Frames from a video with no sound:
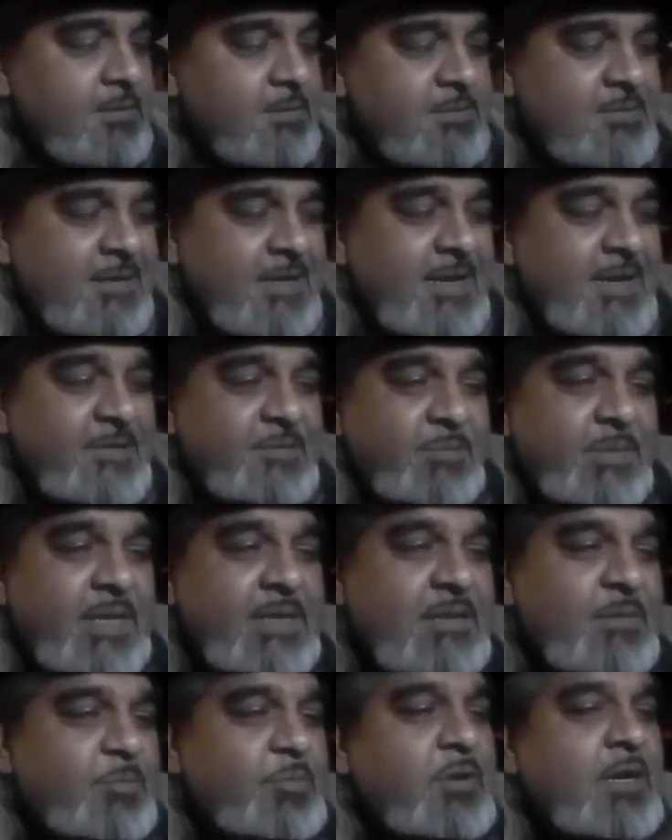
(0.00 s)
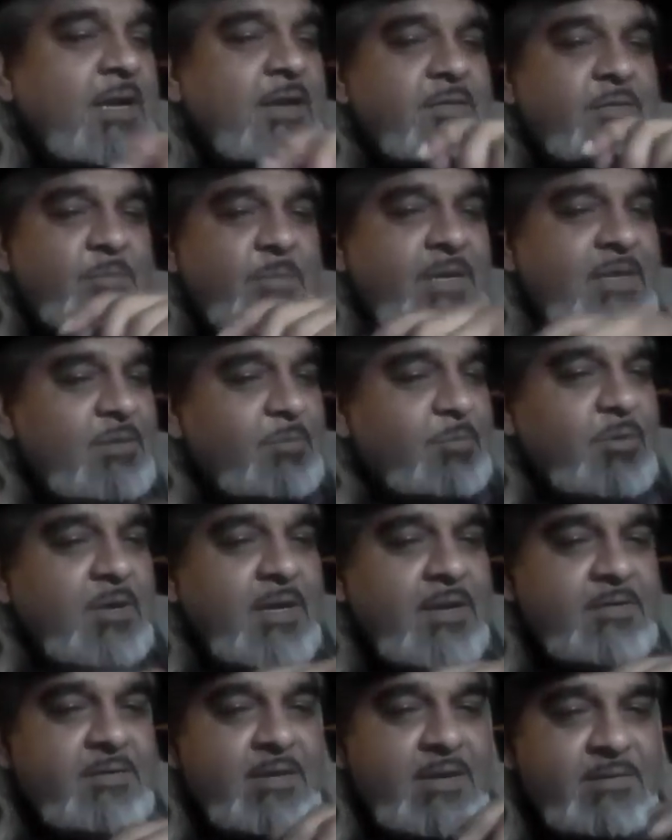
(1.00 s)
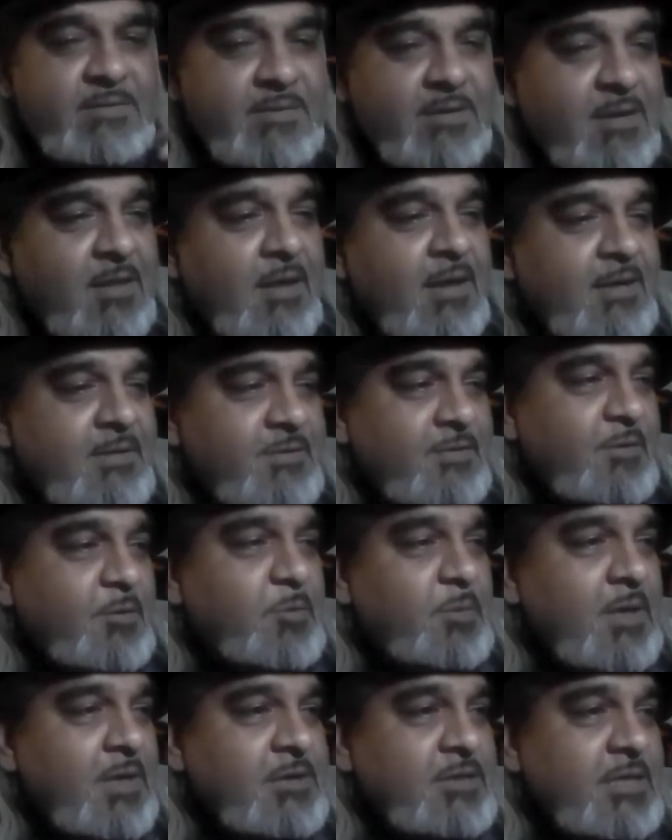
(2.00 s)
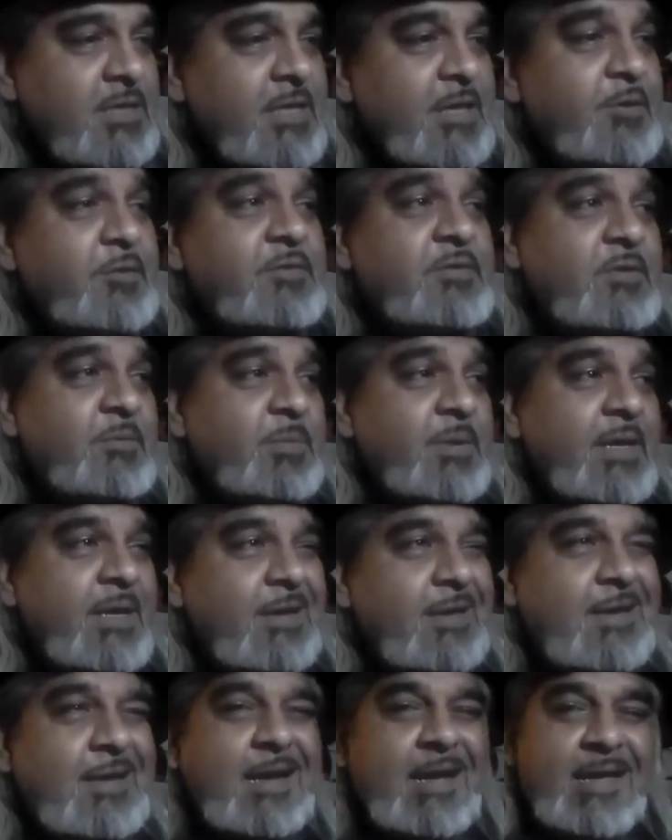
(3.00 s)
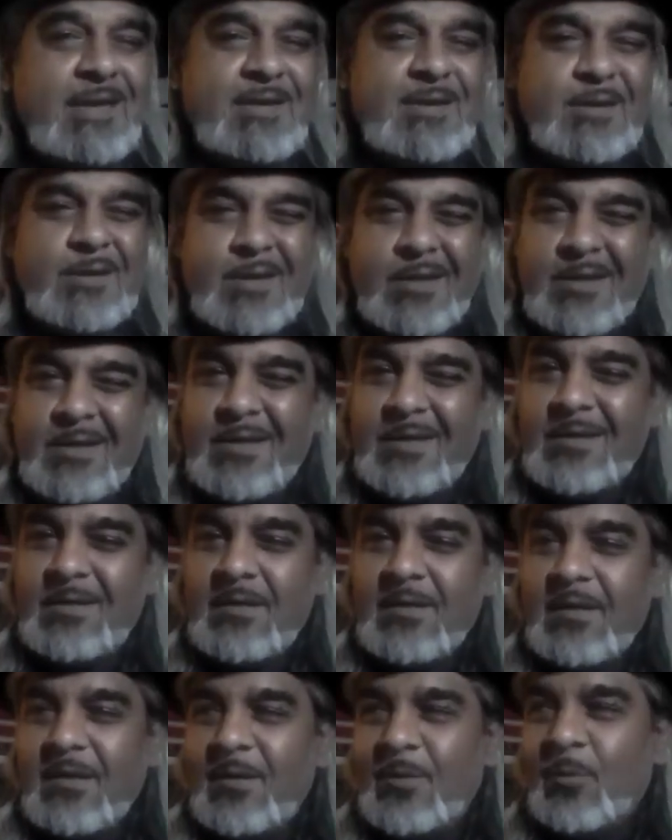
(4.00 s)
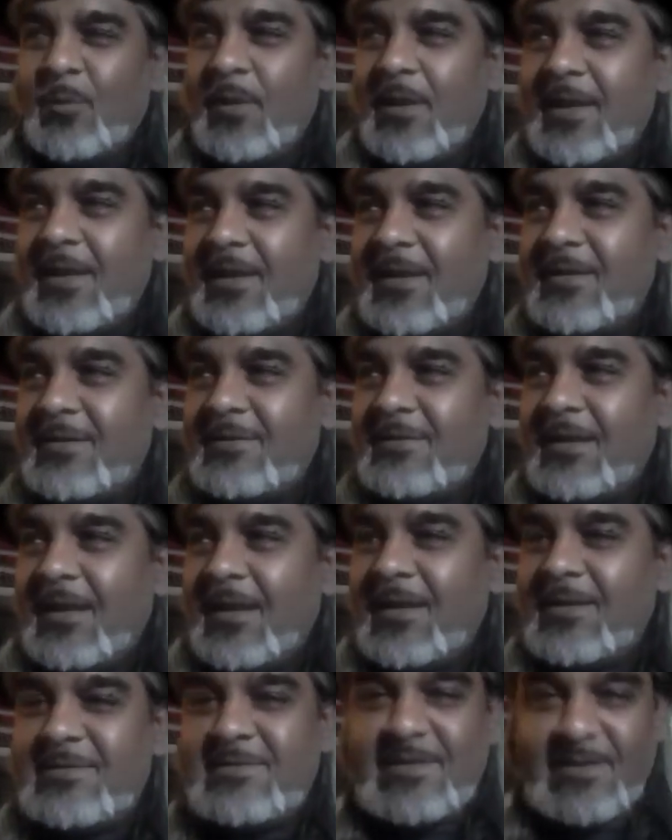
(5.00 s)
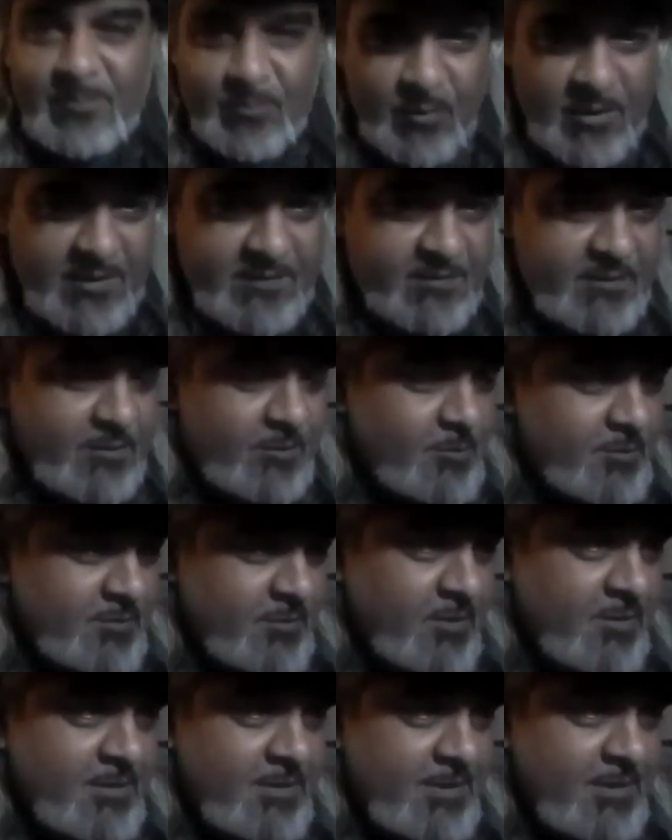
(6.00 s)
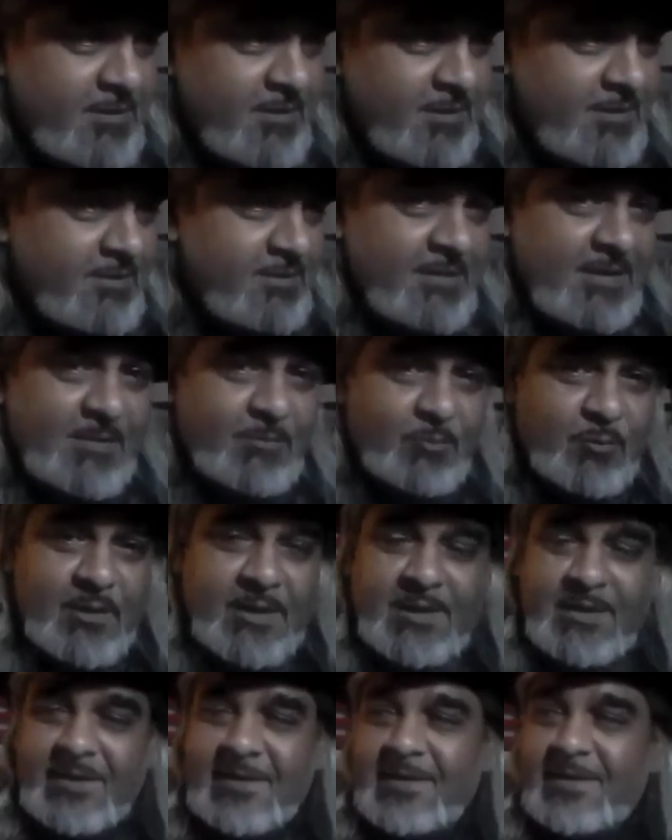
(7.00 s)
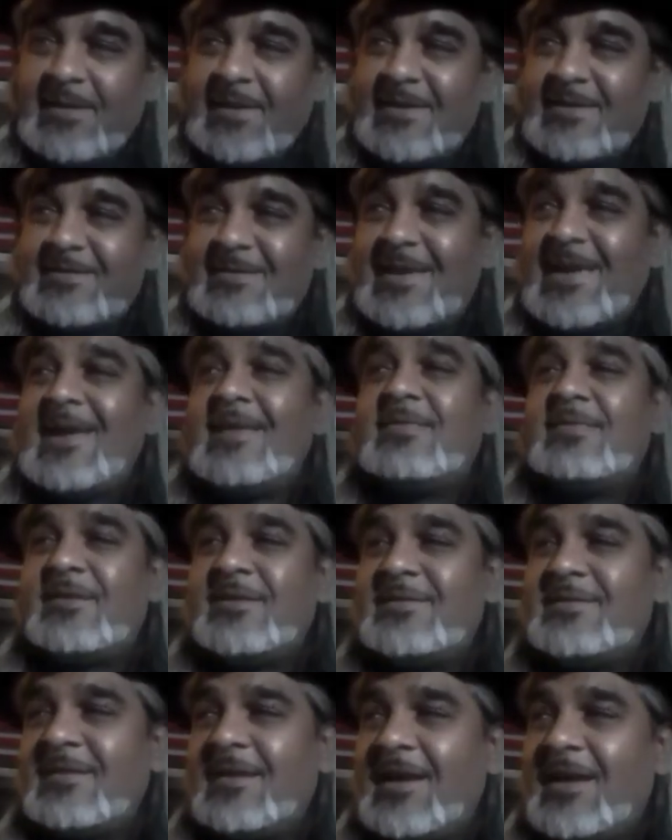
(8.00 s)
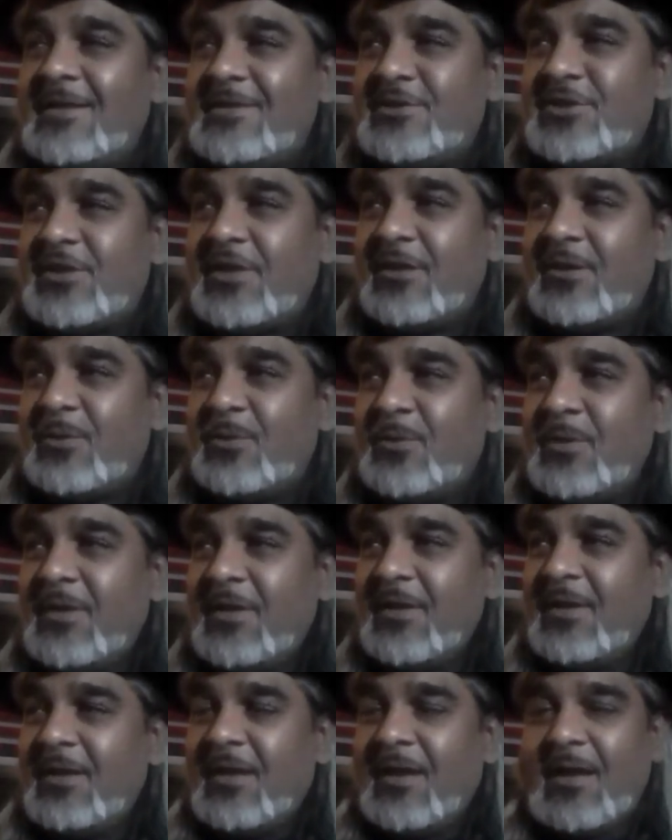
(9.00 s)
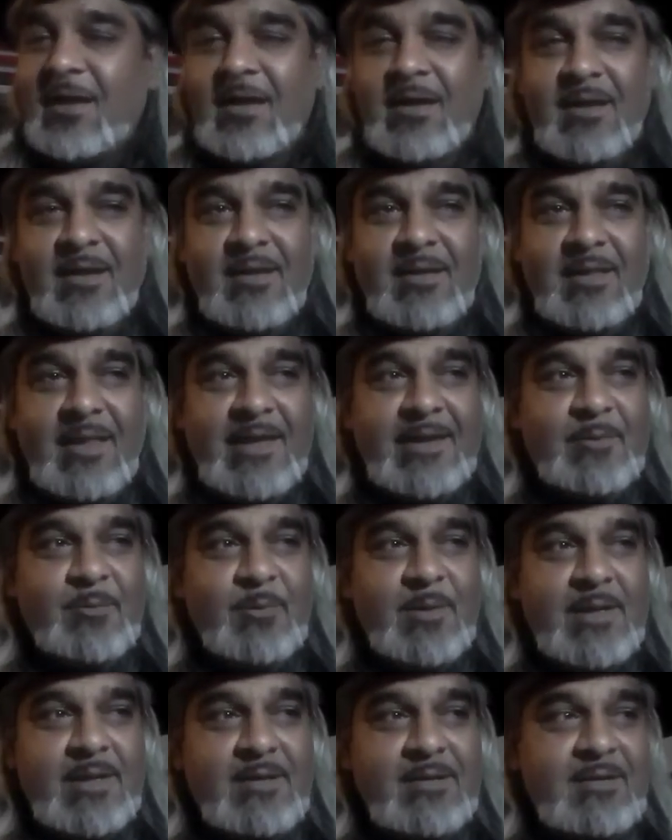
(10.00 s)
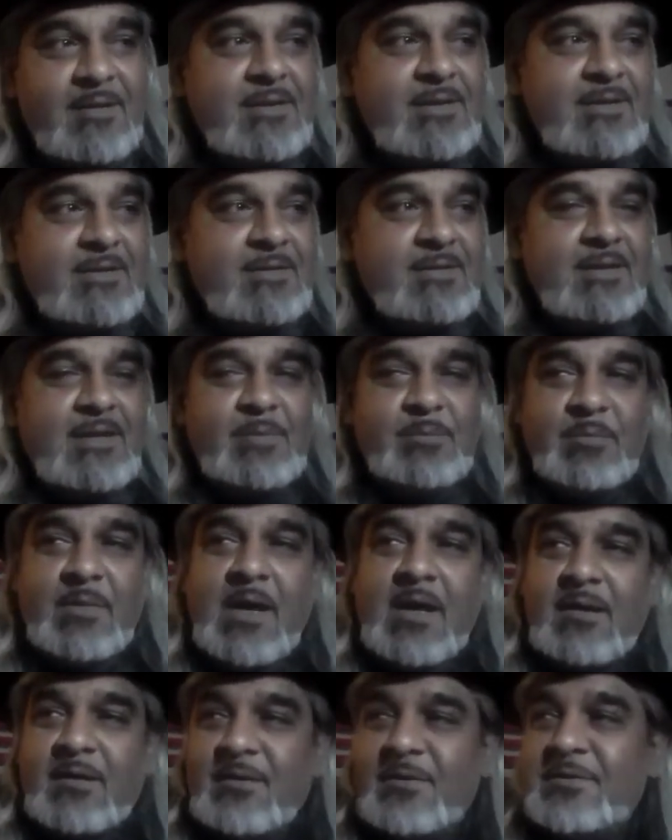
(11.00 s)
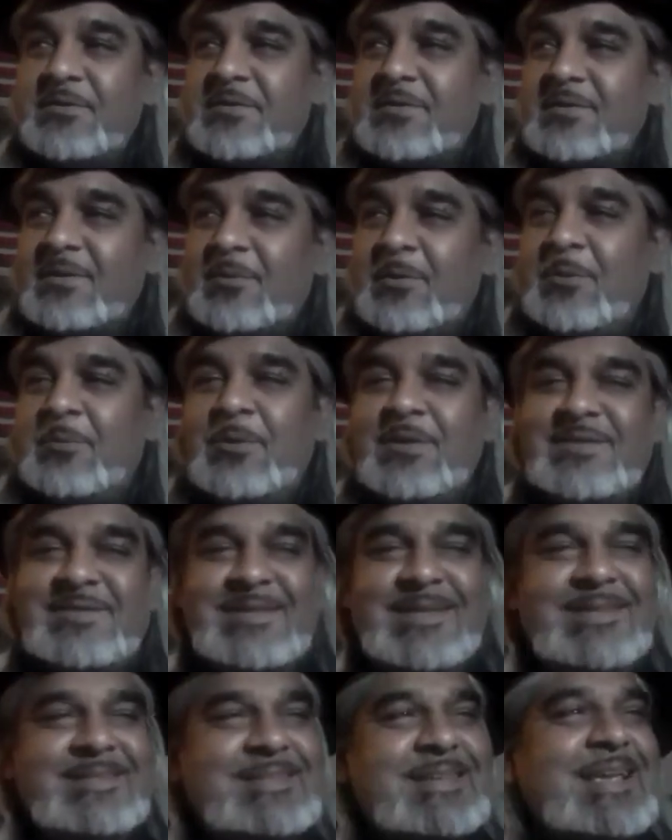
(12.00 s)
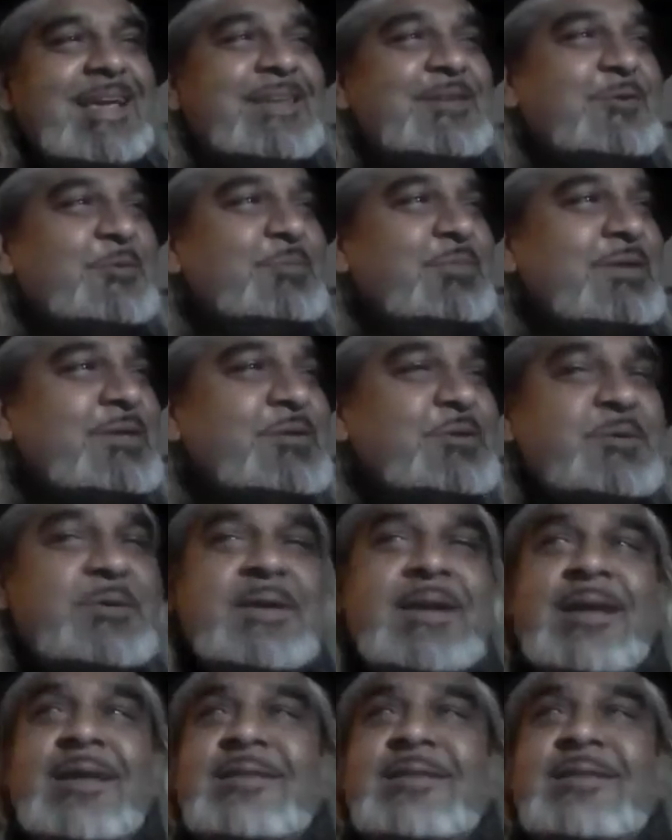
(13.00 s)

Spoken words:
Today is Meet the Press. Meet the Press has declined so much. It used to be kind of good when Tim Russert was on there, except when he let his Catholic side show, like when Clinton and Monica Lewinsky's scandal blew.